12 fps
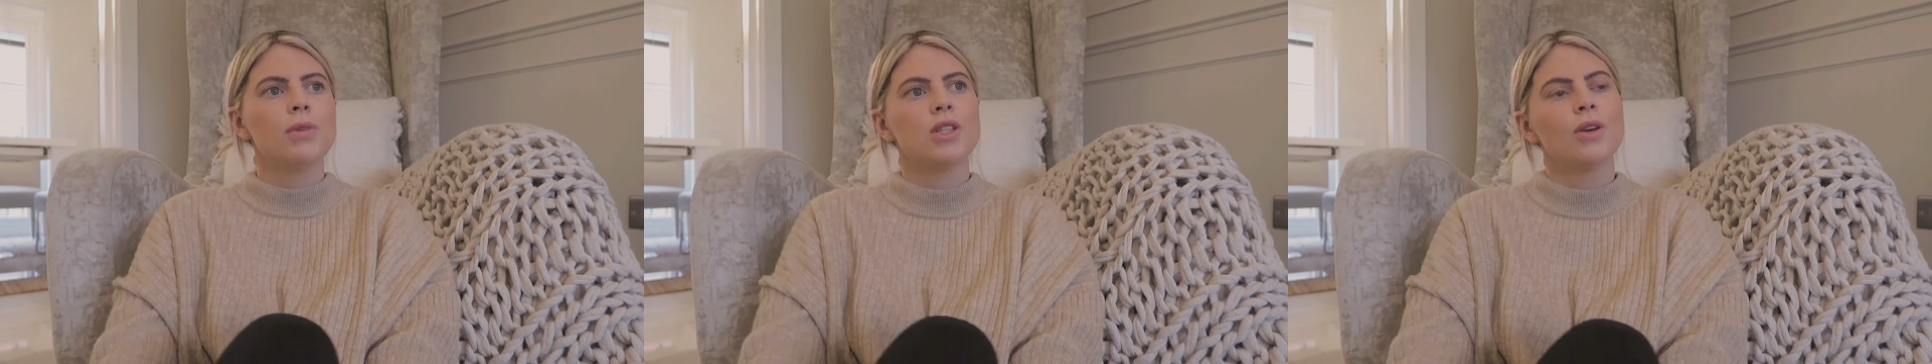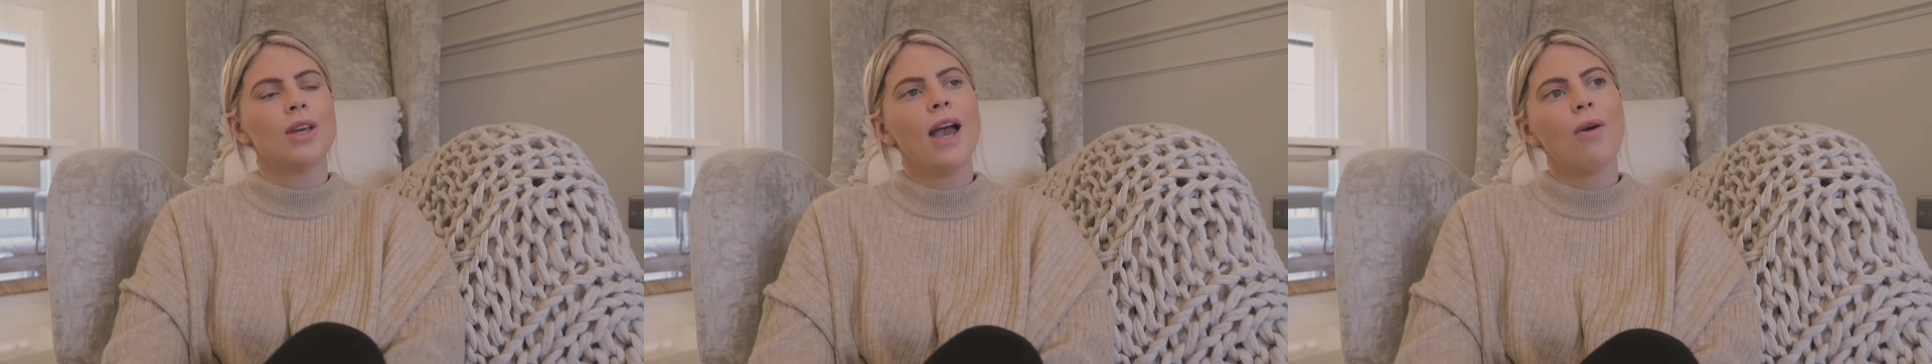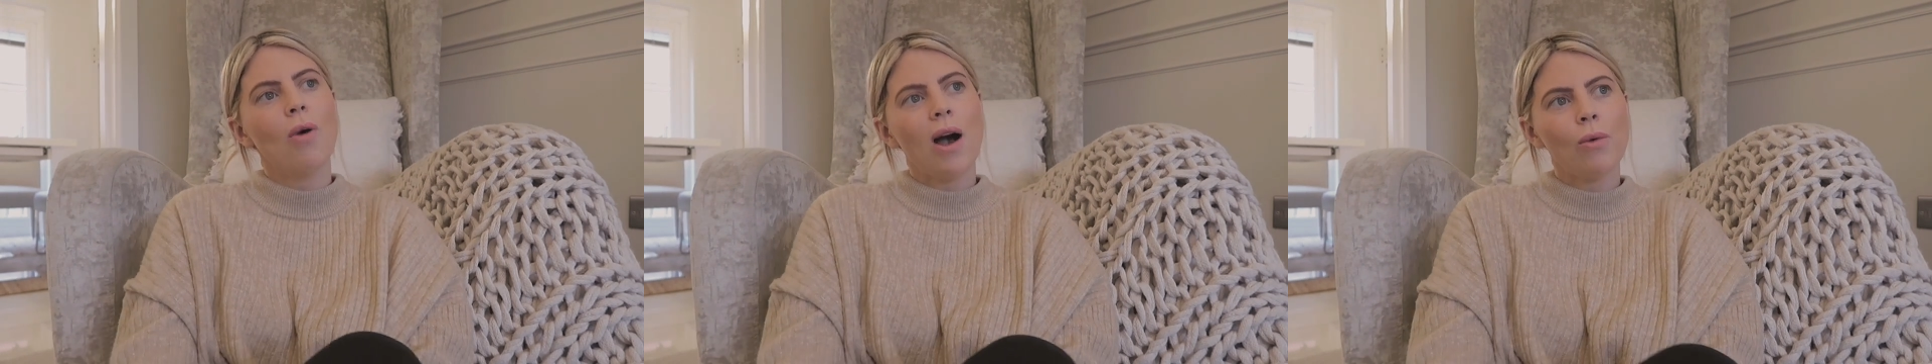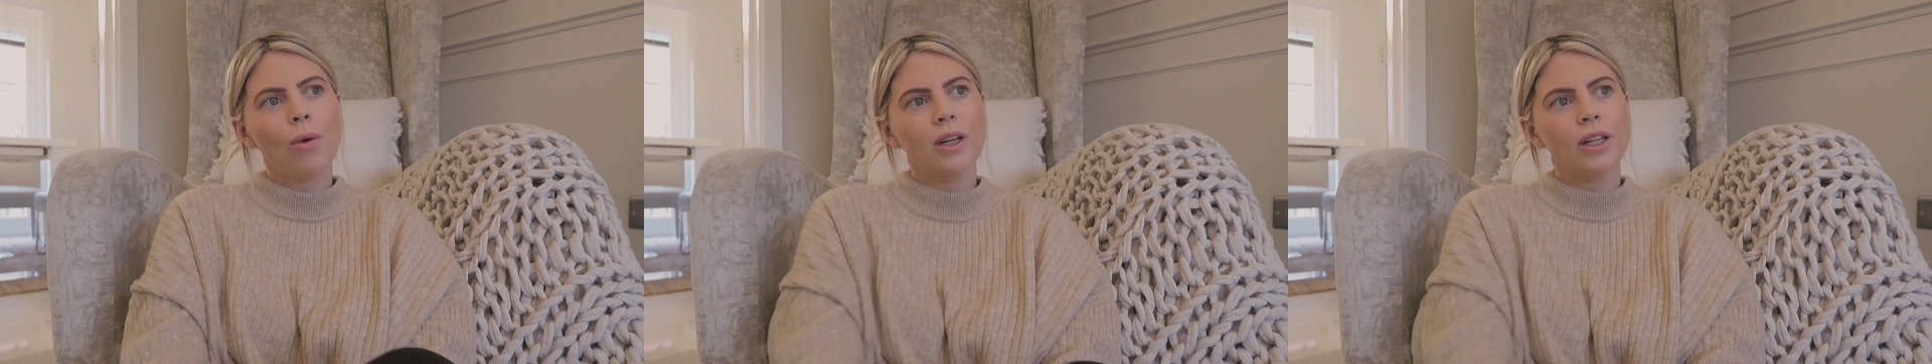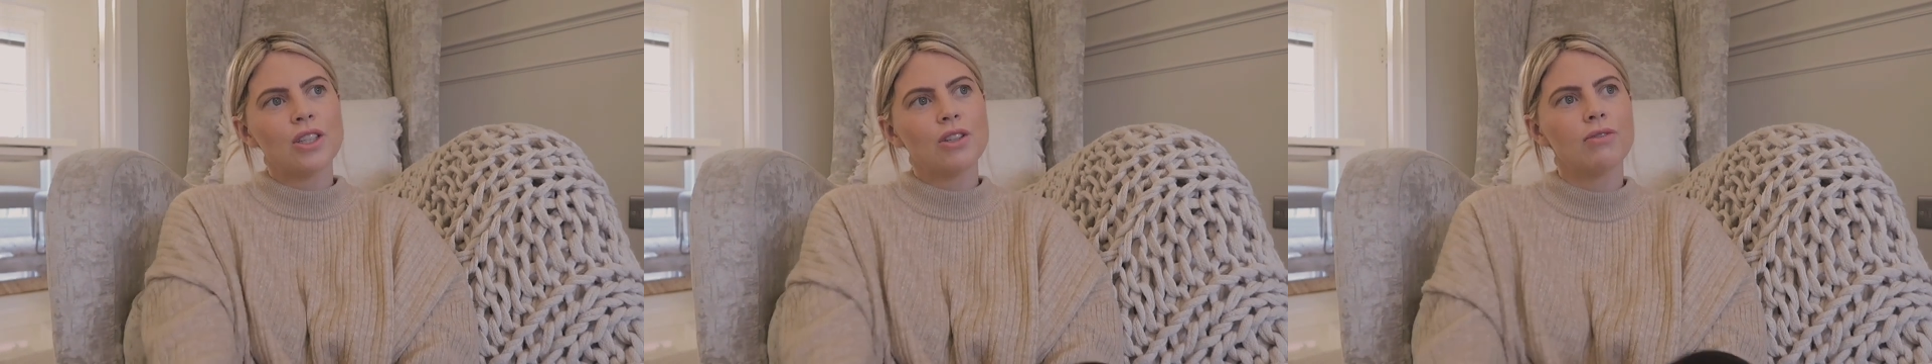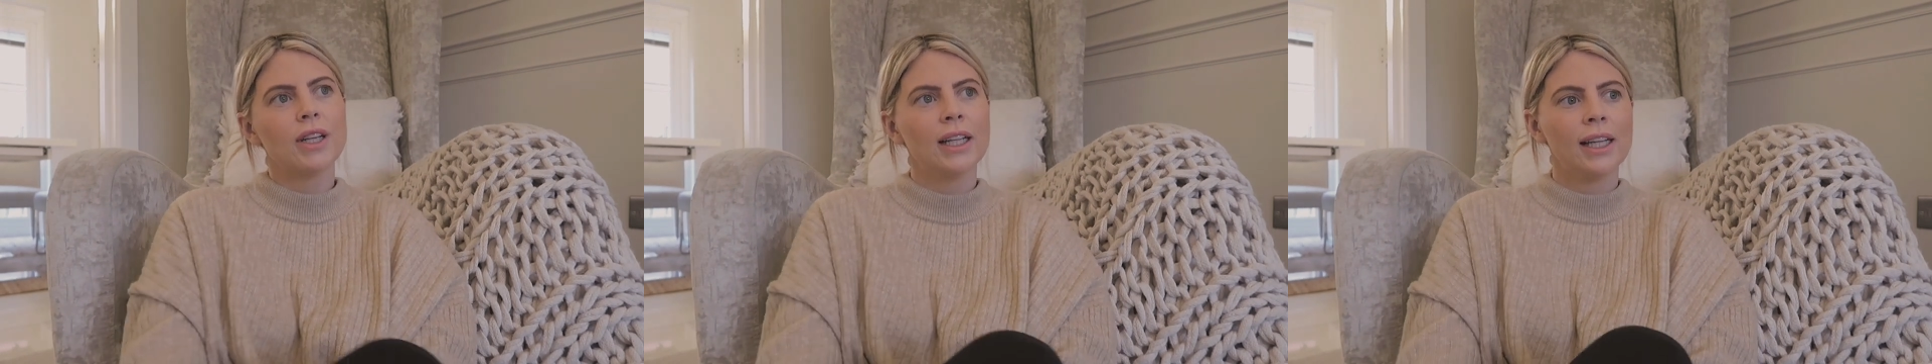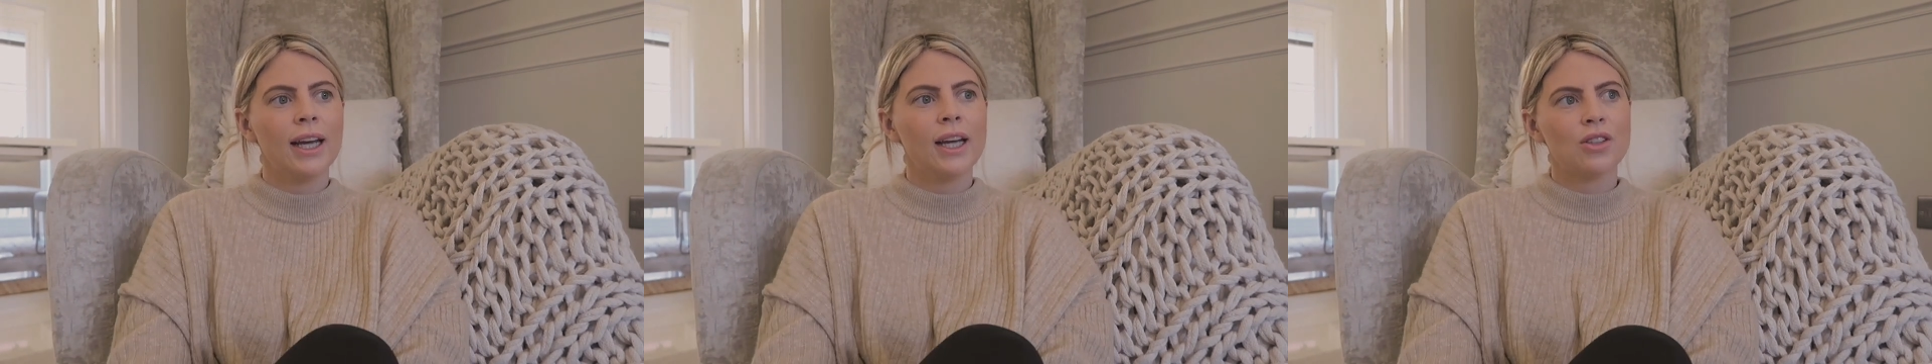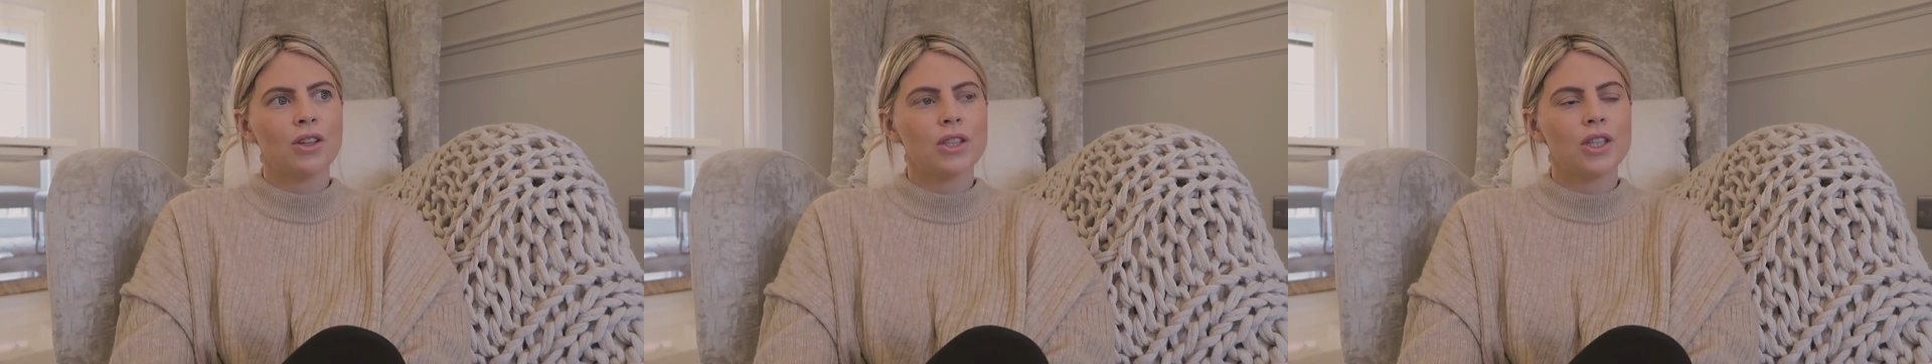So yeah, what I wanted to
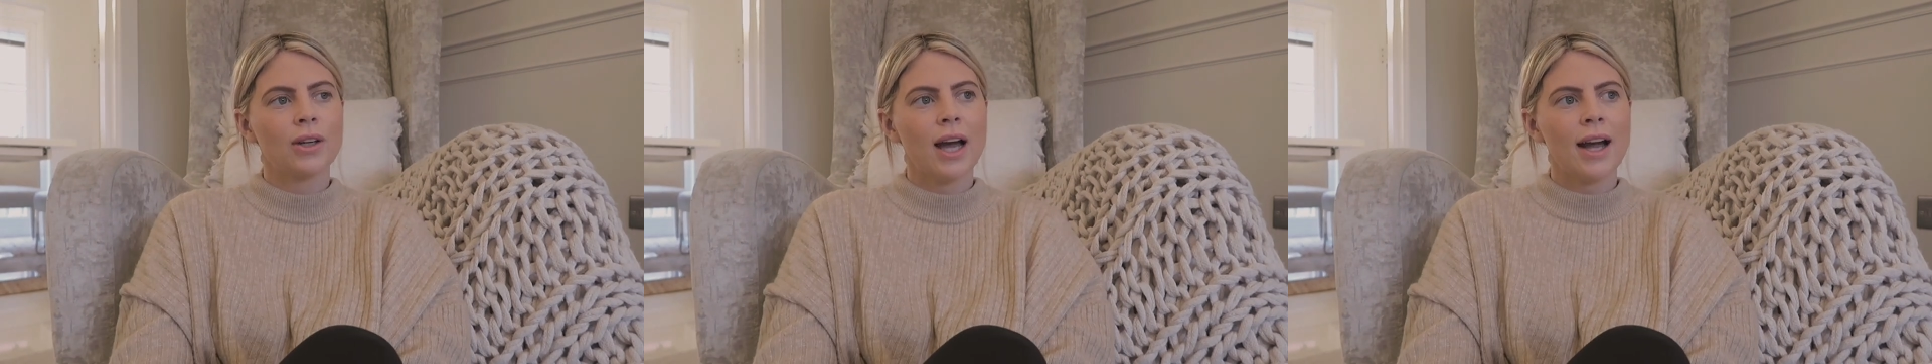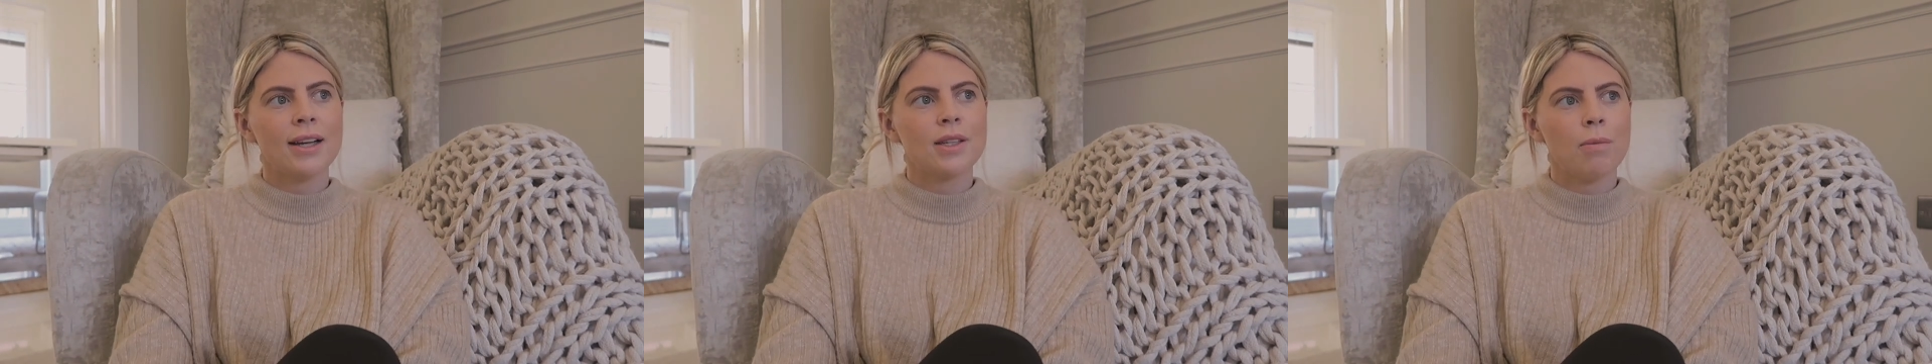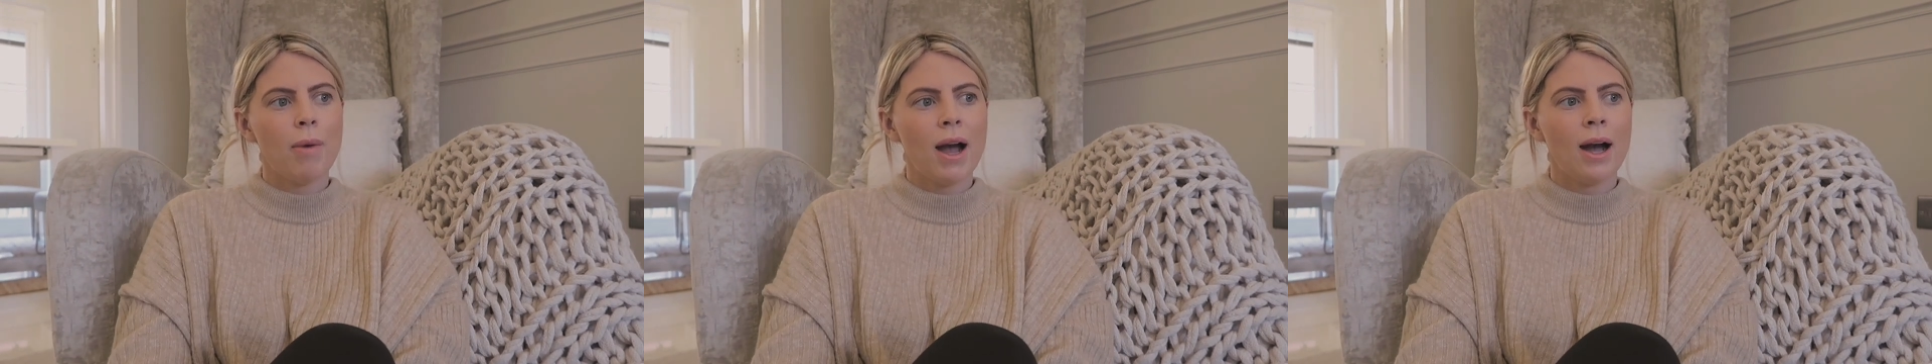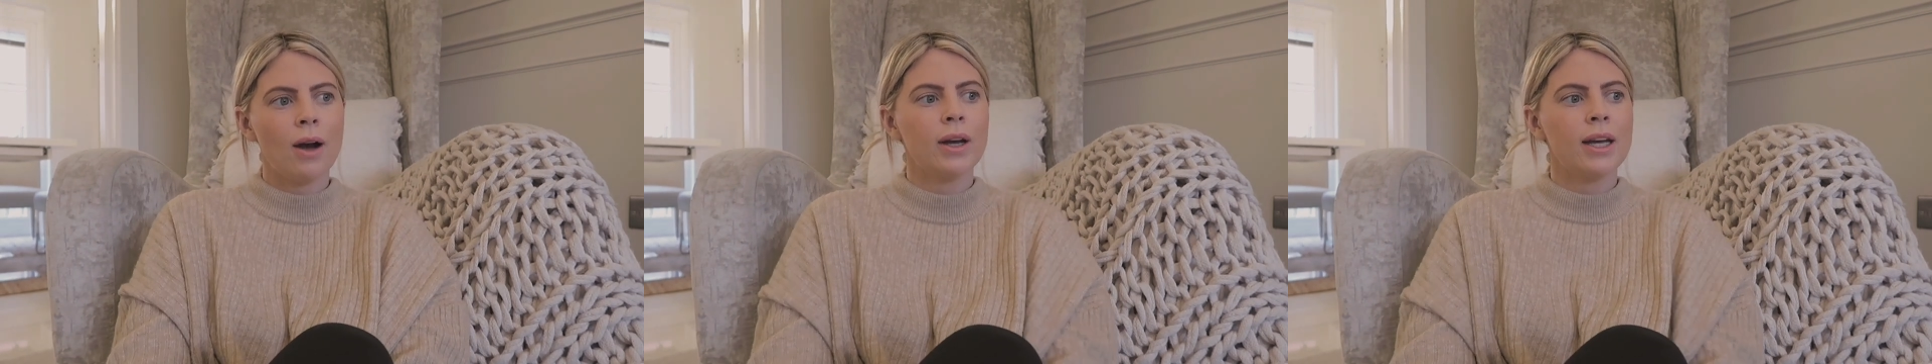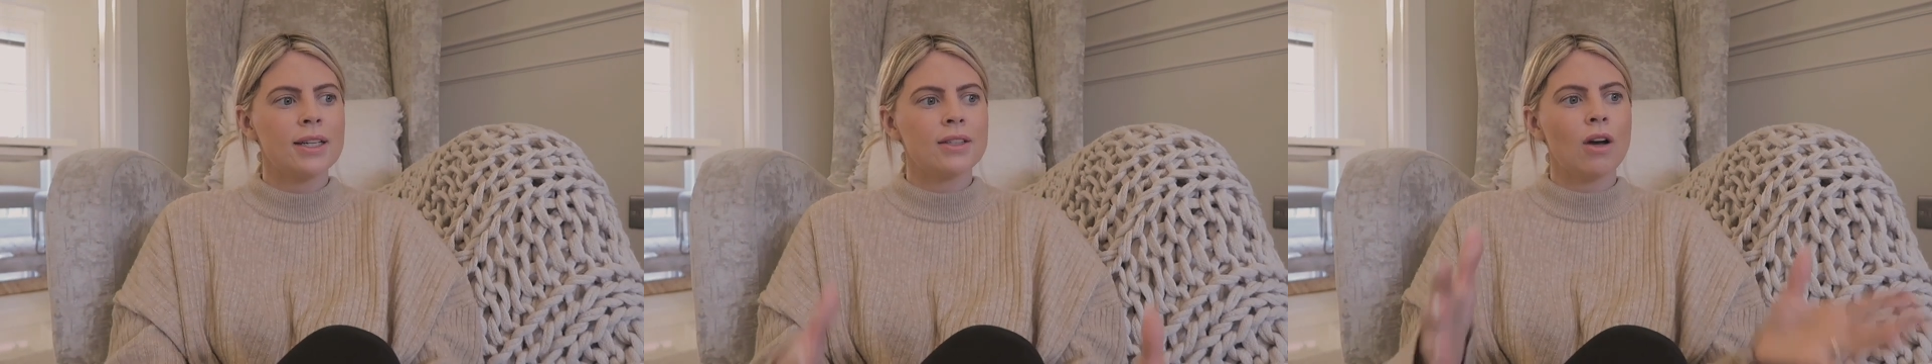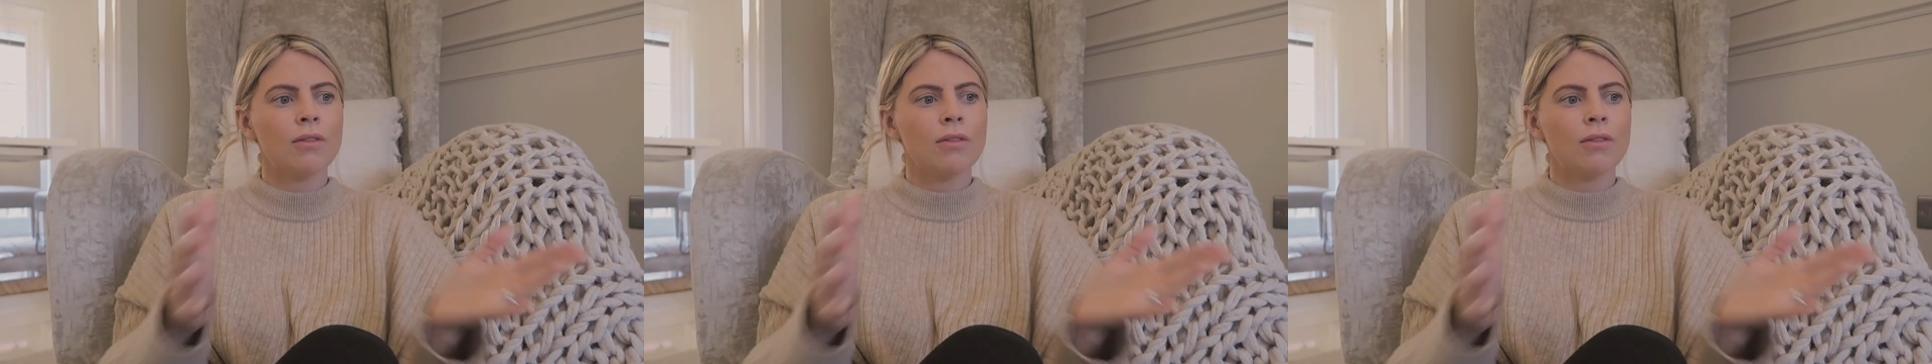really talk to you guys about is,